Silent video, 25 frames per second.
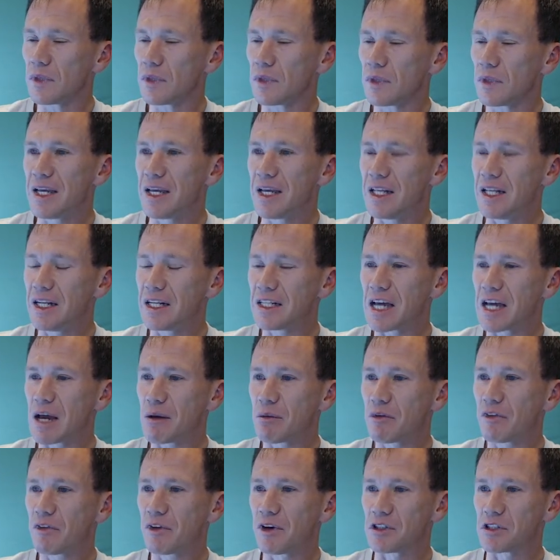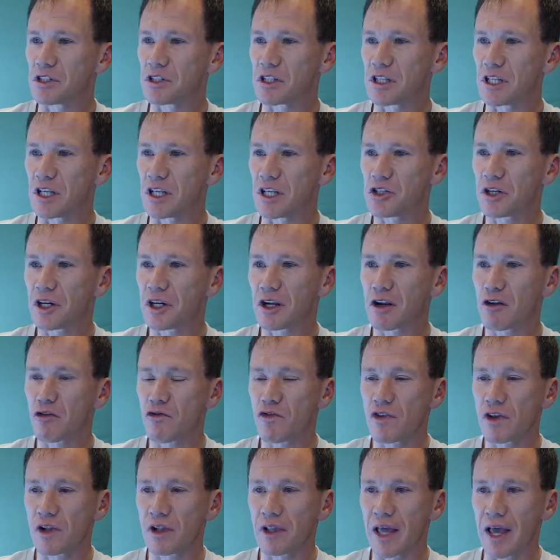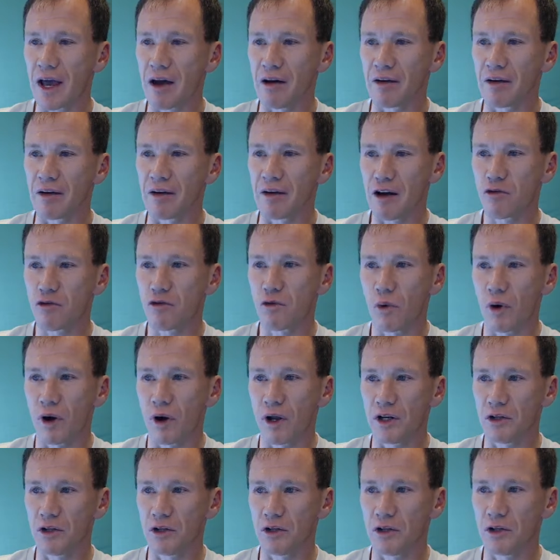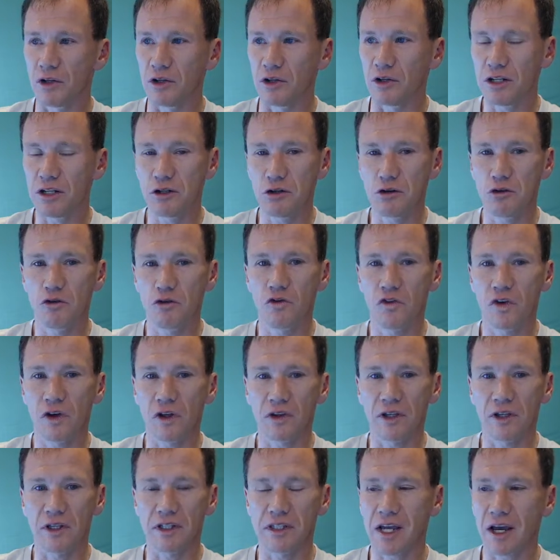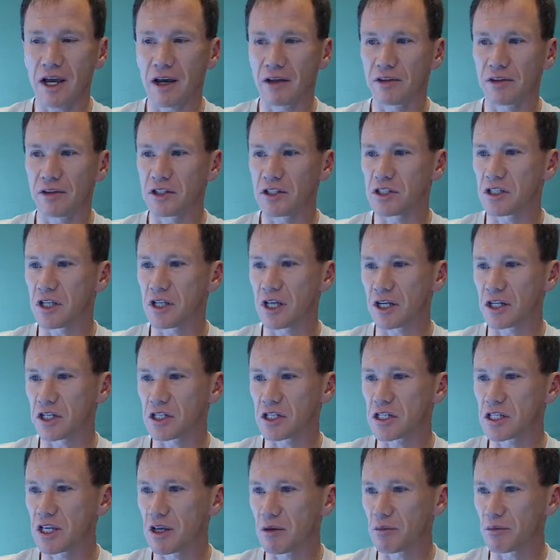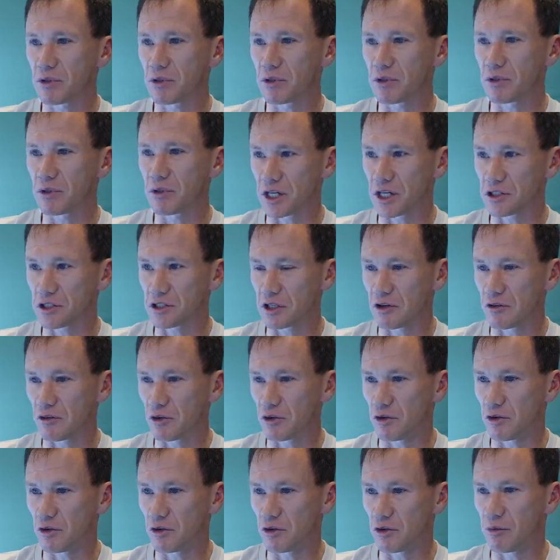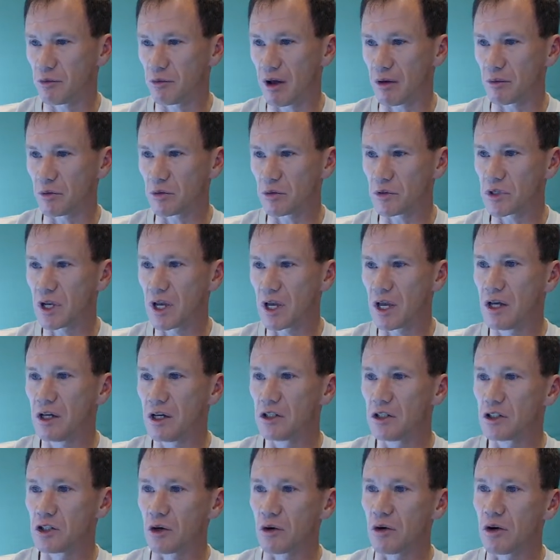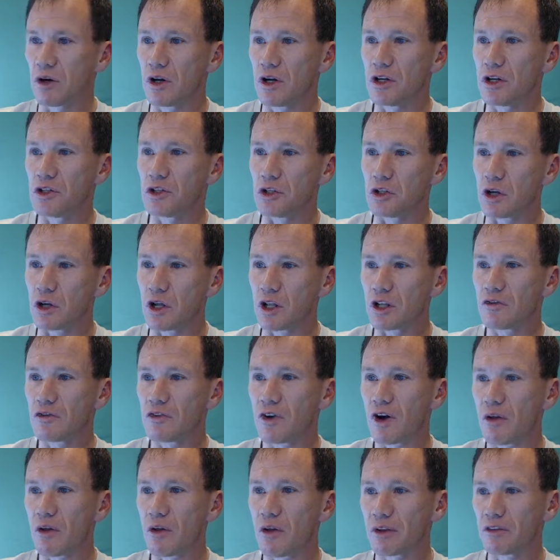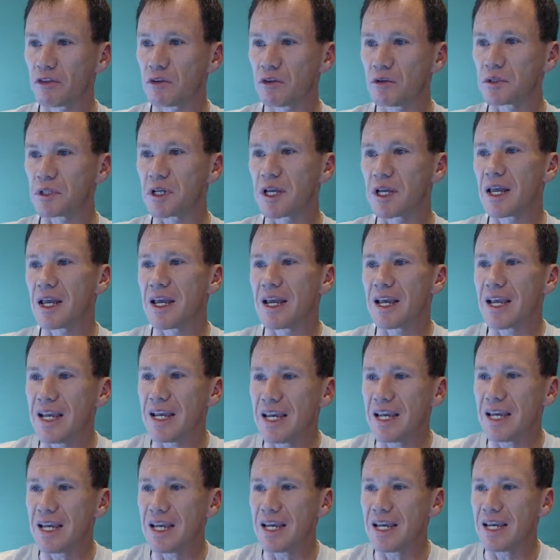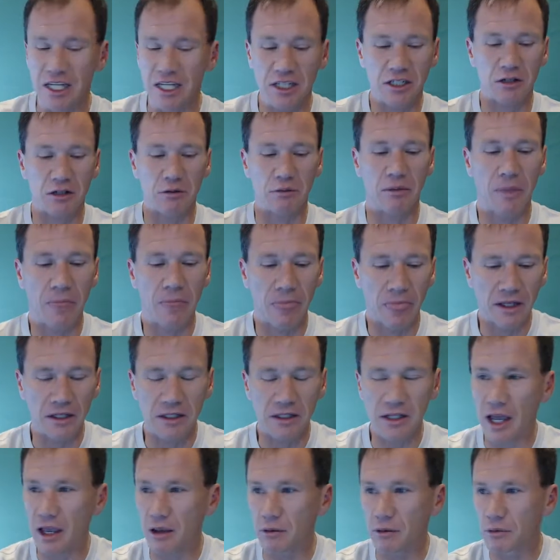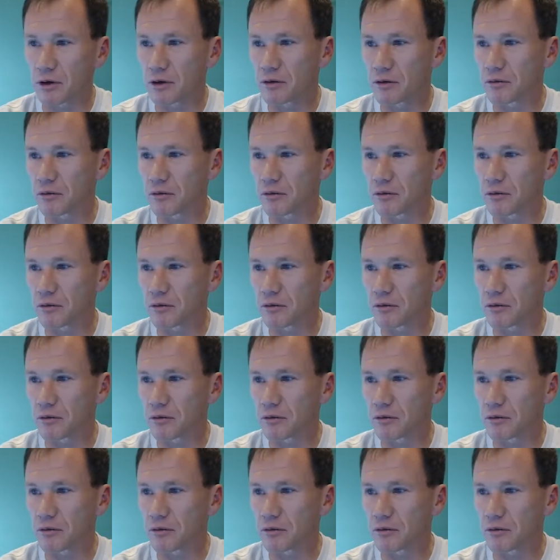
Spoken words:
Heating type of furnace. So this you're going to fill out. F1, you need to fill this out. This is not a skip the section if you don't have problems. So do you know the following furnace? Heating system. Type.